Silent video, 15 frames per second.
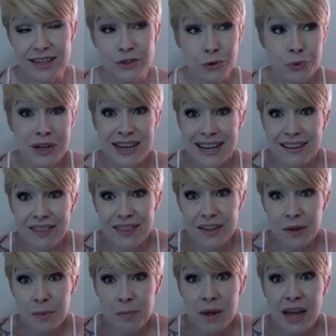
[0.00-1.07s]
I don't need
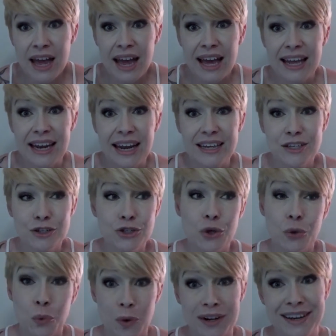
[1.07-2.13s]
them, and I
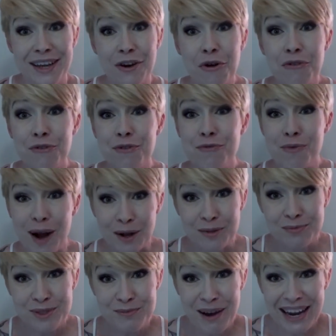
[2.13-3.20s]
don't want to get
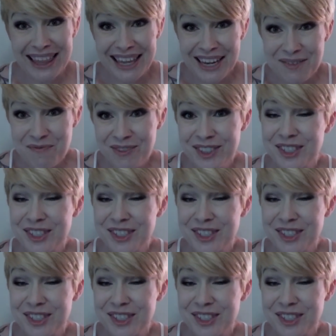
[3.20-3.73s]
overwhelmed by them,